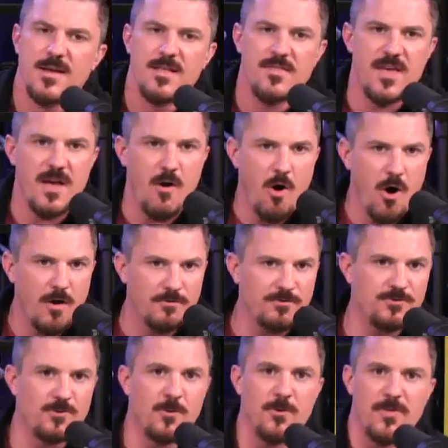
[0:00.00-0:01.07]
They
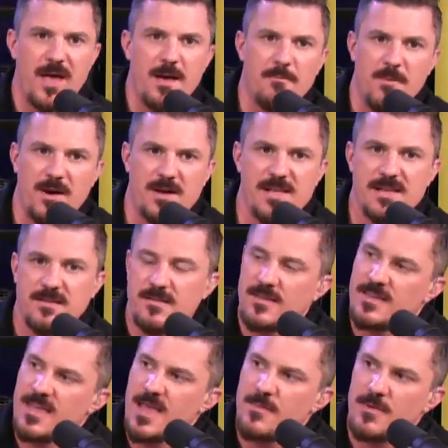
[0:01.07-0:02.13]
offshore that money into the
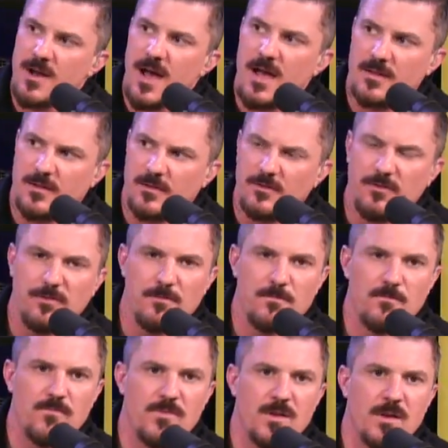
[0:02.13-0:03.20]
Cayman Islands.
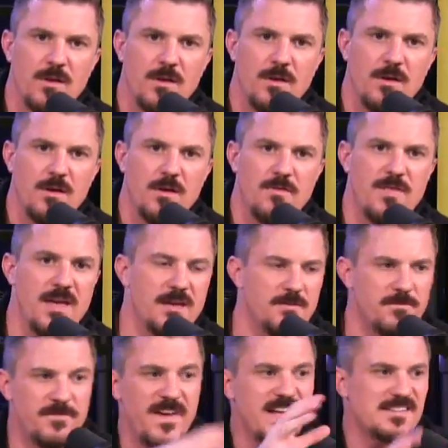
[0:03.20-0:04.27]
They
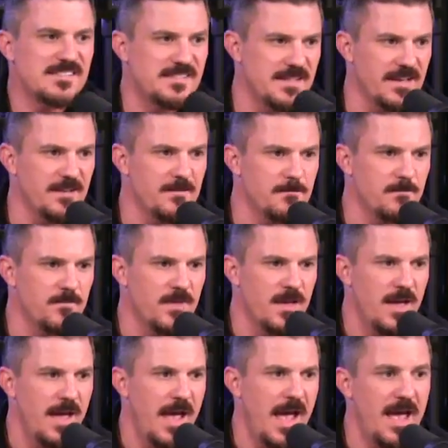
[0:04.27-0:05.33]
invest it,
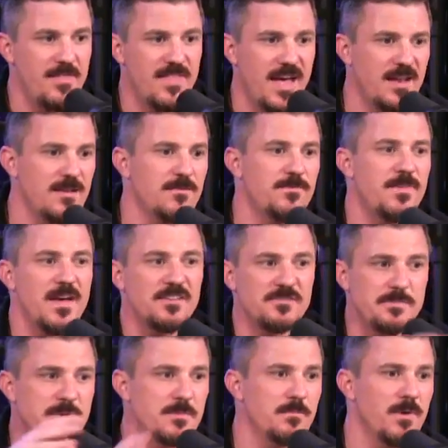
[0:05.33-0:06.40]
and that
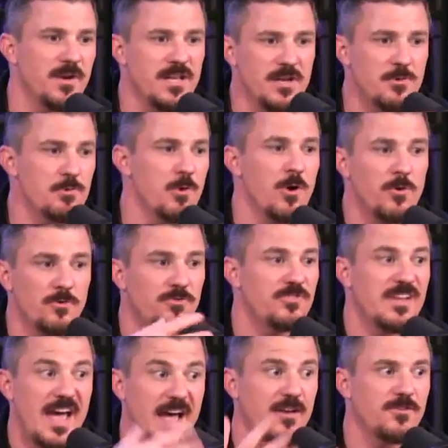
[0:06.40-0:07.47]
investment money grows
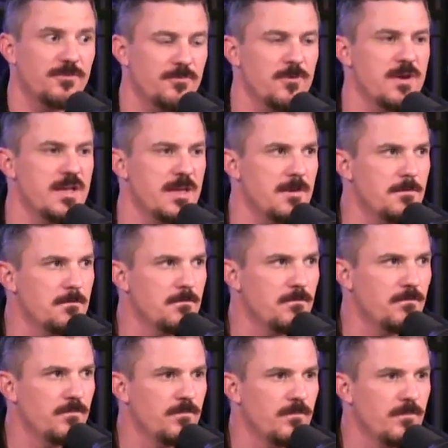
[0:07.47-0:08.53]
tax-free.
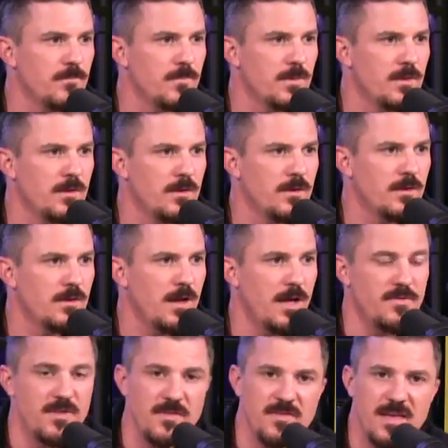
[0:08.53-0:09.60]

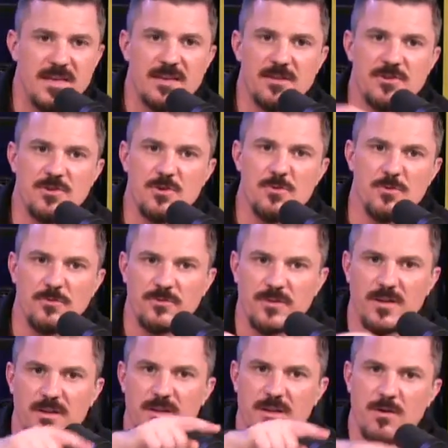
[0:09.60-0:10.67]
And then they can use
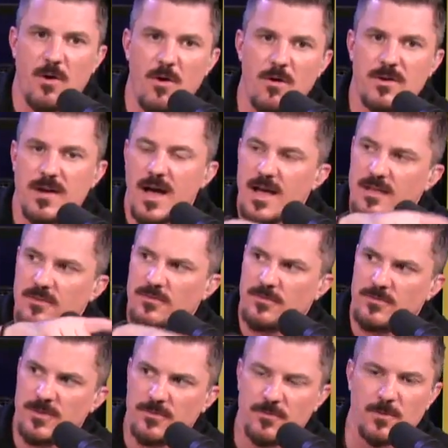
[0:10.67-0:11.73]
it in all kinds
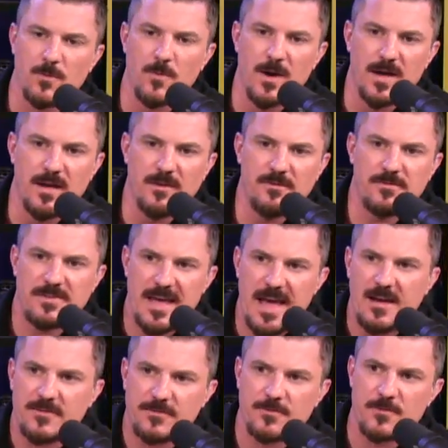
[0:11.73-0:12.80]
of different ways,
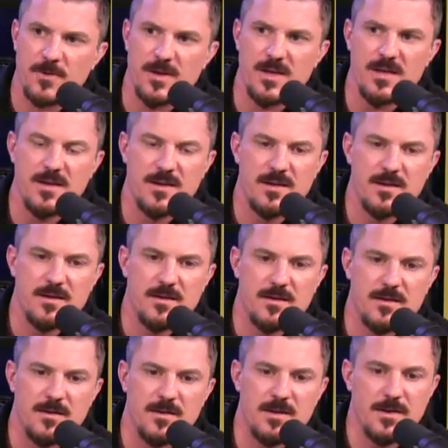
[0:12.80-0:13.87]
tax-free,
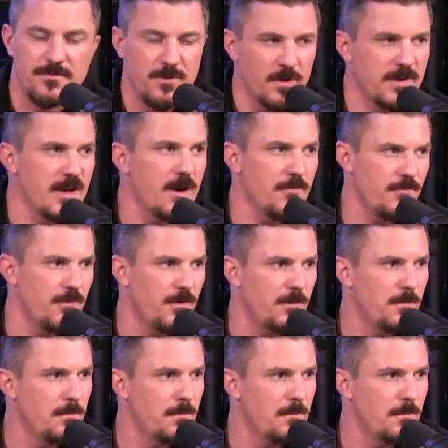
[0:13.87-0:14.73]
if they're careful.